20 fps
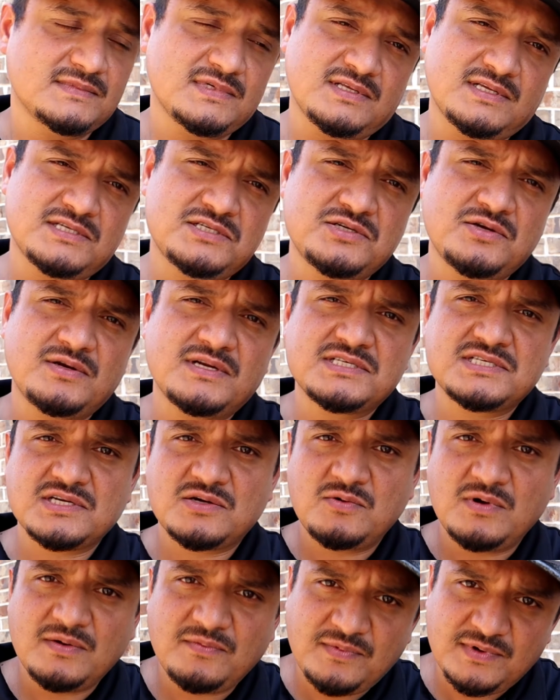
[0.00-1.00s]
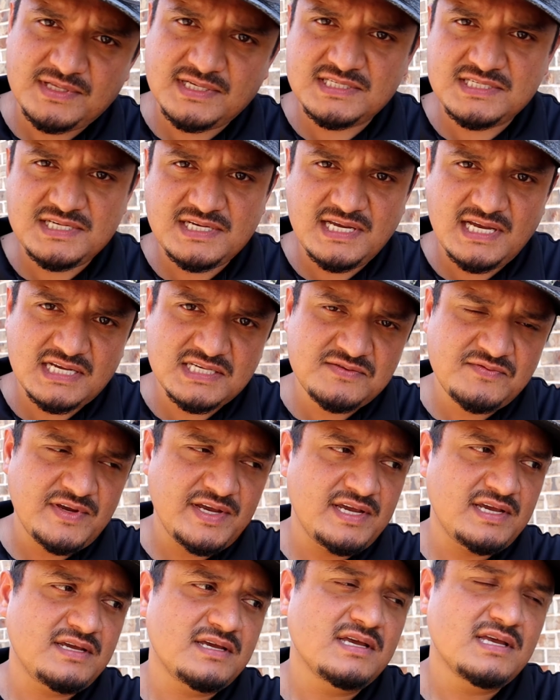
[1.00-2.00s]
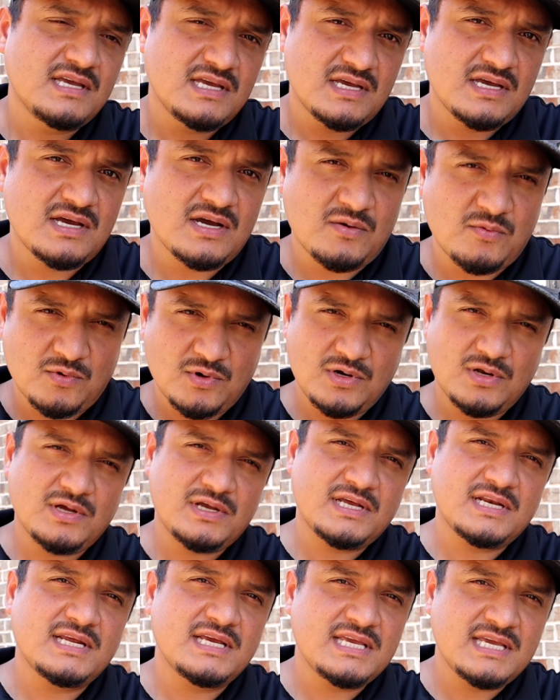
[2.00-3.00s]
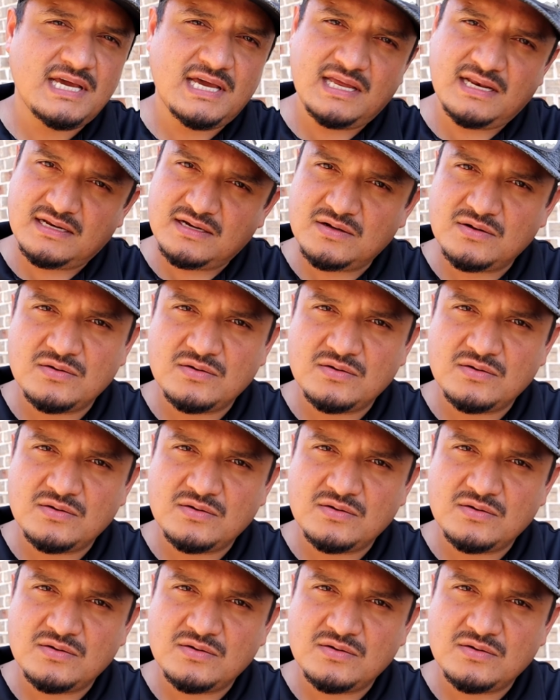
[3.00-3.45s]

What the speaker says: This unit's equipped with a TXV, and we're looking to get